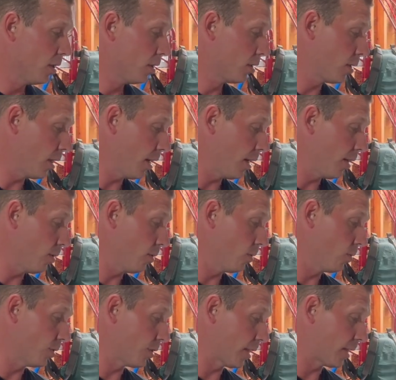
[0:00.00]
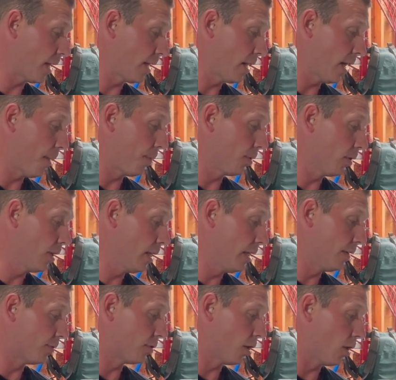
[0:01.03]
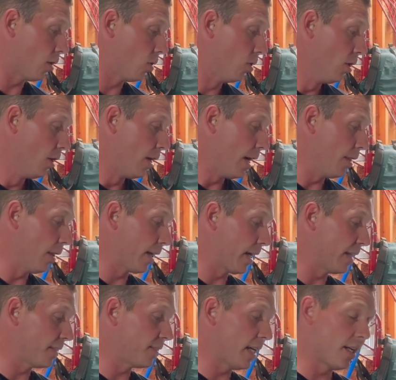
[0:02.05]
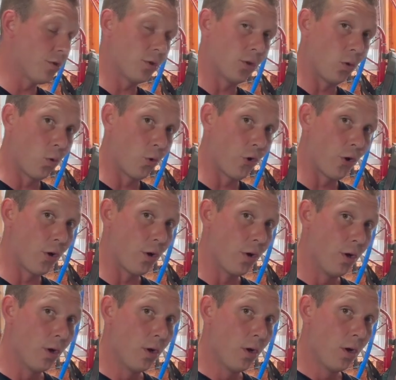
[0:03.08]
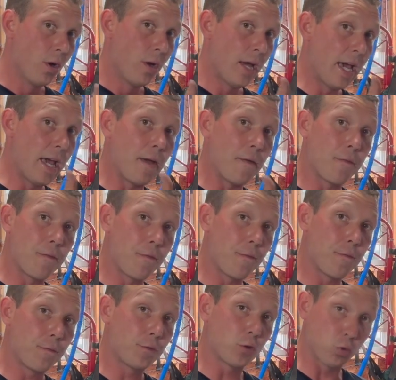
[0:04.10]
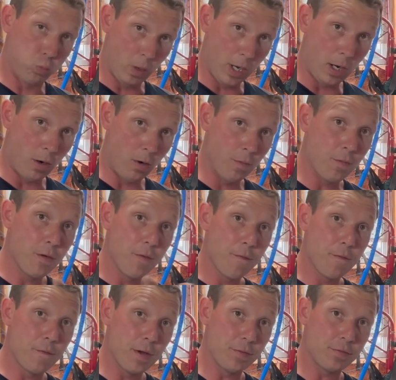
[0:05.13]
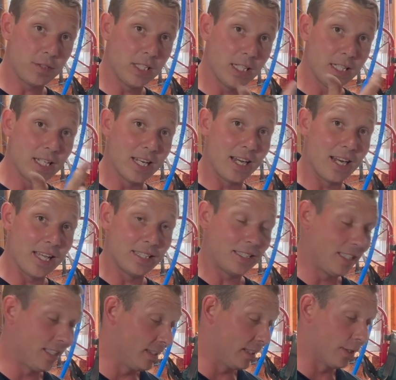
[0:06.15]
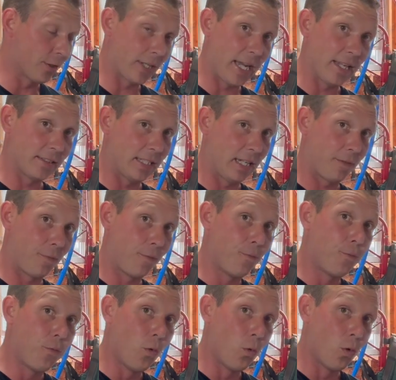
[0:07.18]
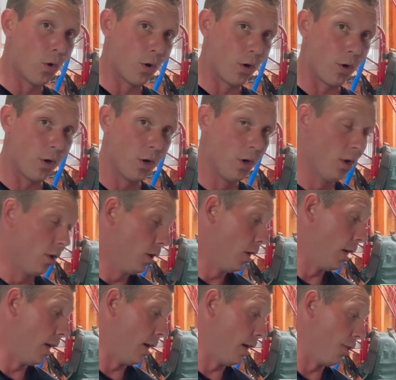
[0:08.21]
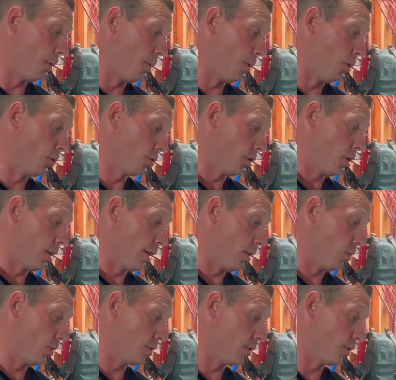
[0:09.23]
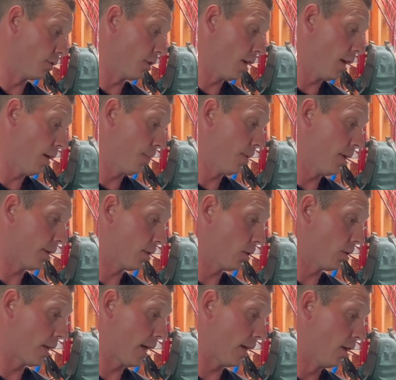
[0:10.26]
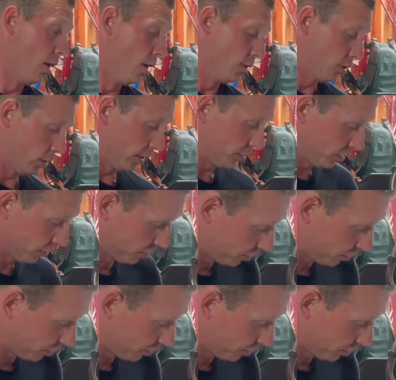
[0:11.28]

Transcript: Okay, which I cannot believe. So, and like I said, you can order a 12, 15, and an 18-liter gas tank for the Pulsar here, which is epic. Okay, so let's just